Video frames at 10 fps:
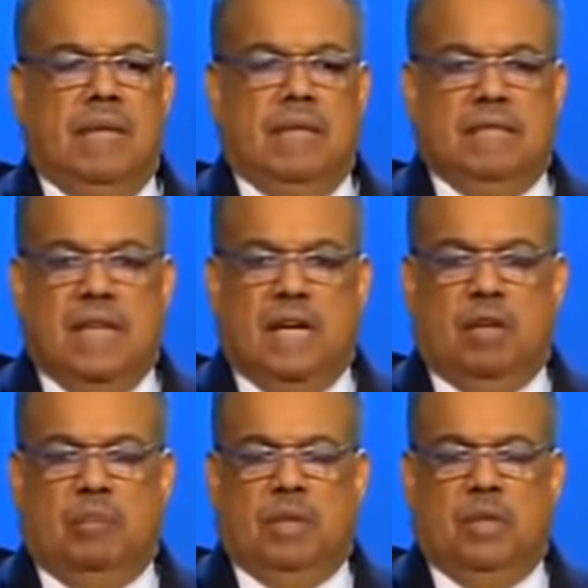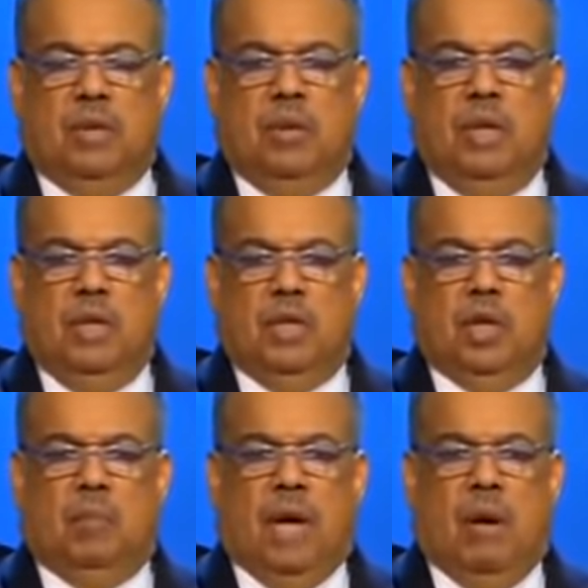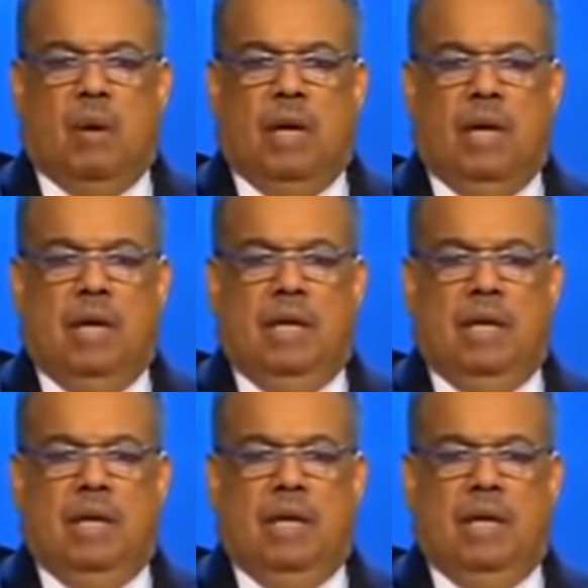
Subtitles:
It's not going to be your power,